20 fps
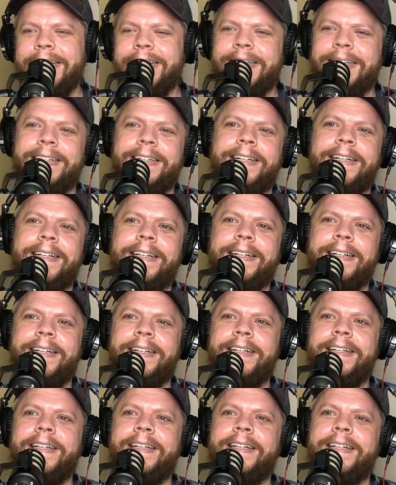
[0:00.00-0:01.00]

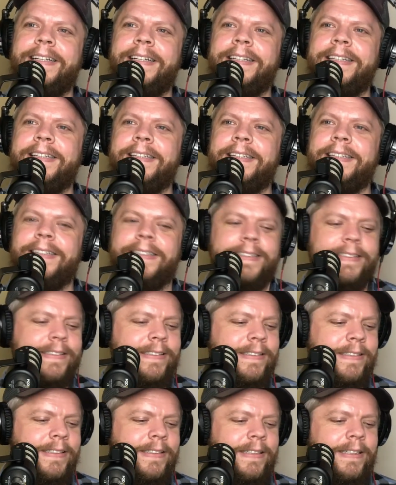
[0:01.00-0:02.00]

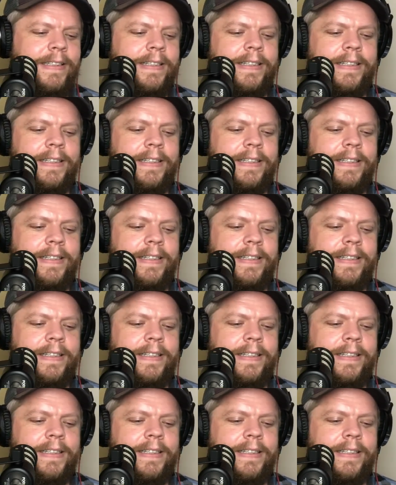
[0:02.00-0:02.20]
[no speech]